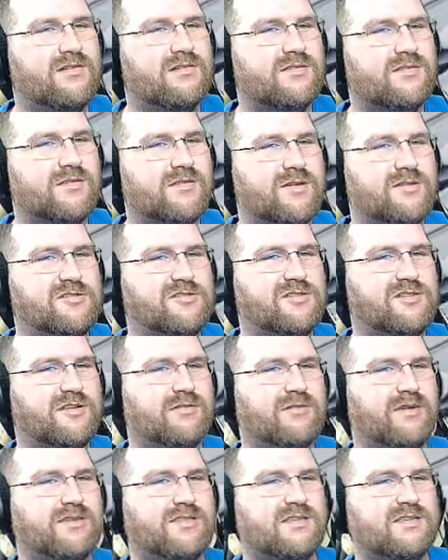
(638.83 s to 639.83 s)
some interesting
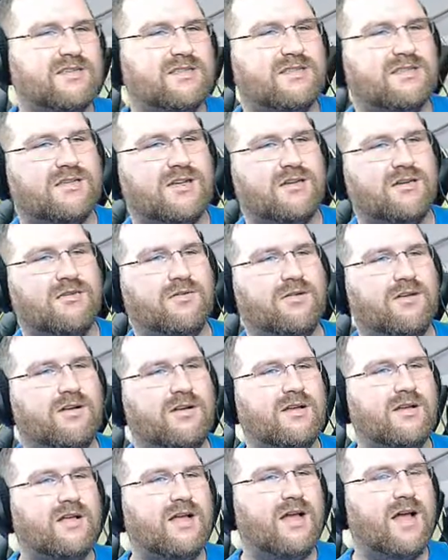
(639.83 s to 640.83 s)
reasons. So
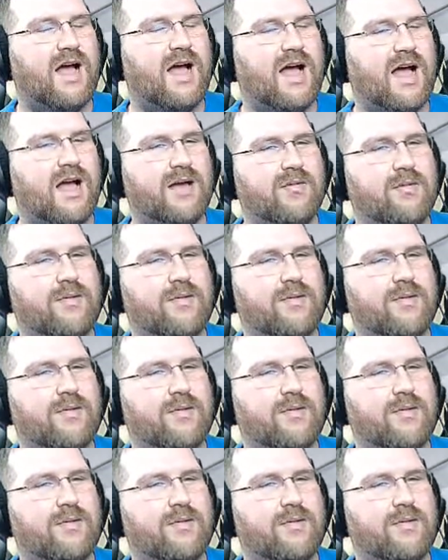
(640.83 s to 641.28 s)
I'm